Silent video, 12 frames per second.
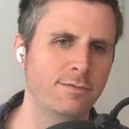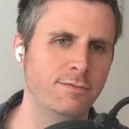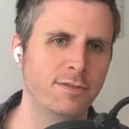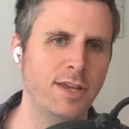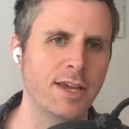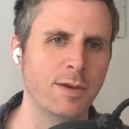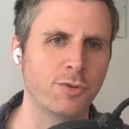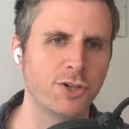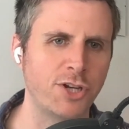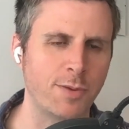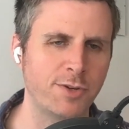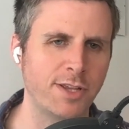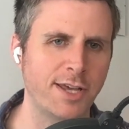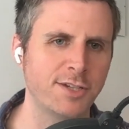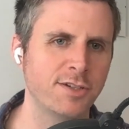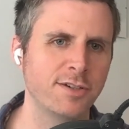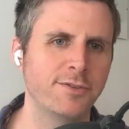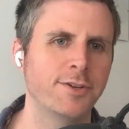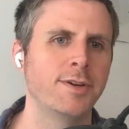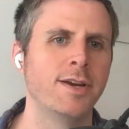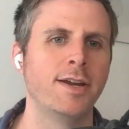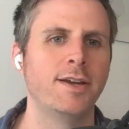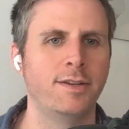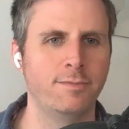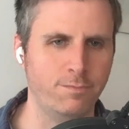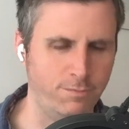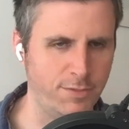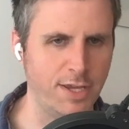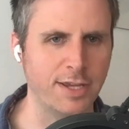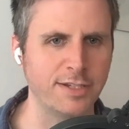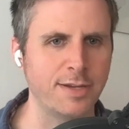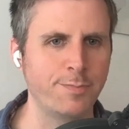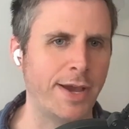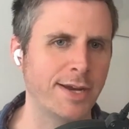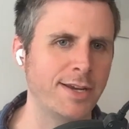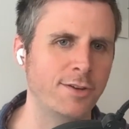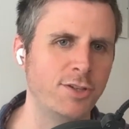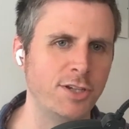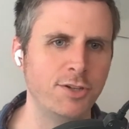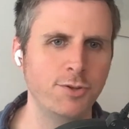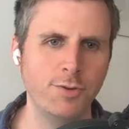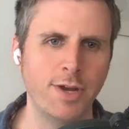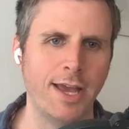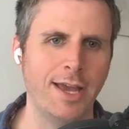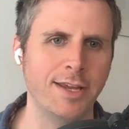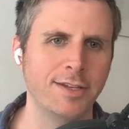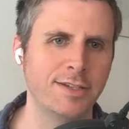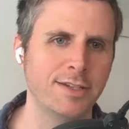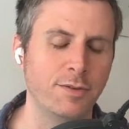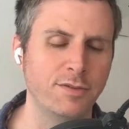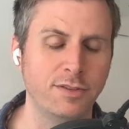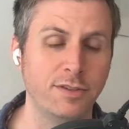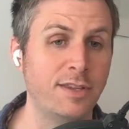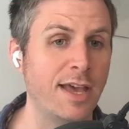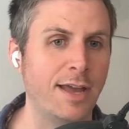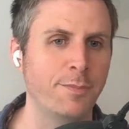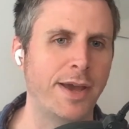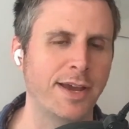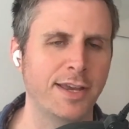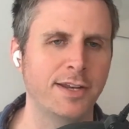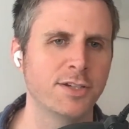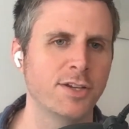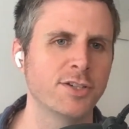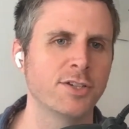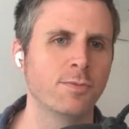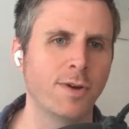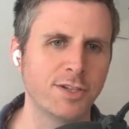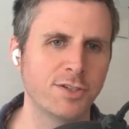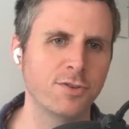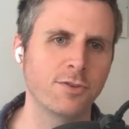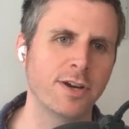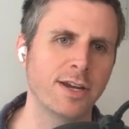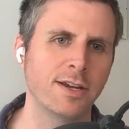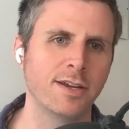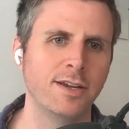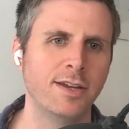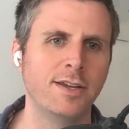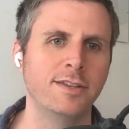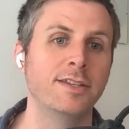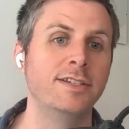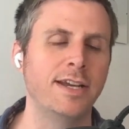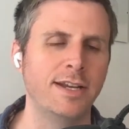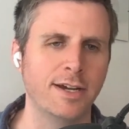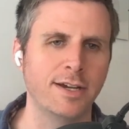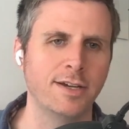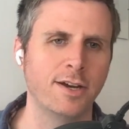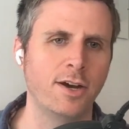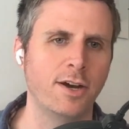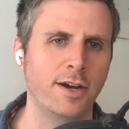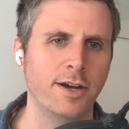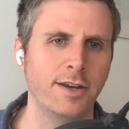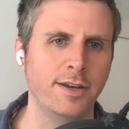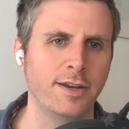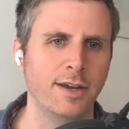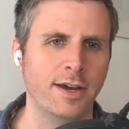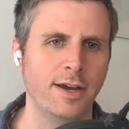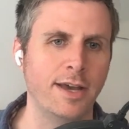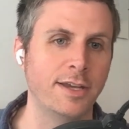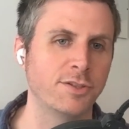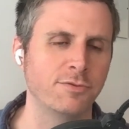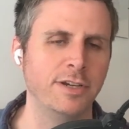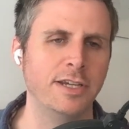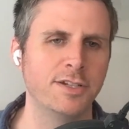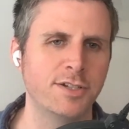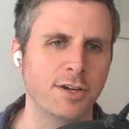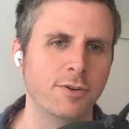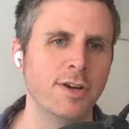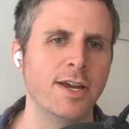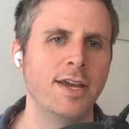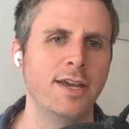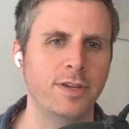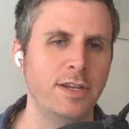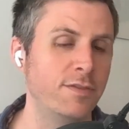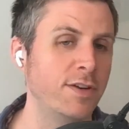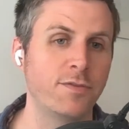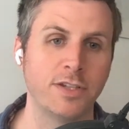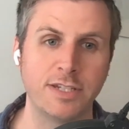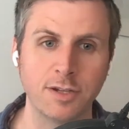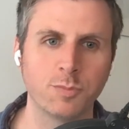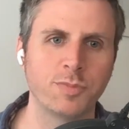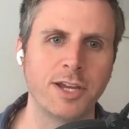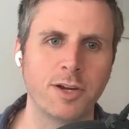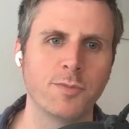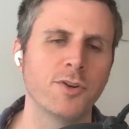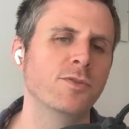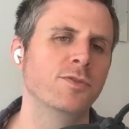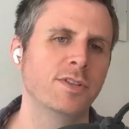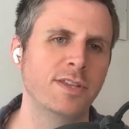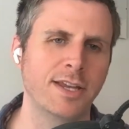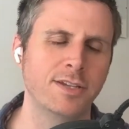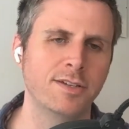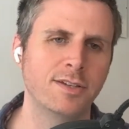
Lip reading: they get pushed up to that server, they get sent back down to you, and that backend is also what's storing the data on S3. So even if it's single player mode, that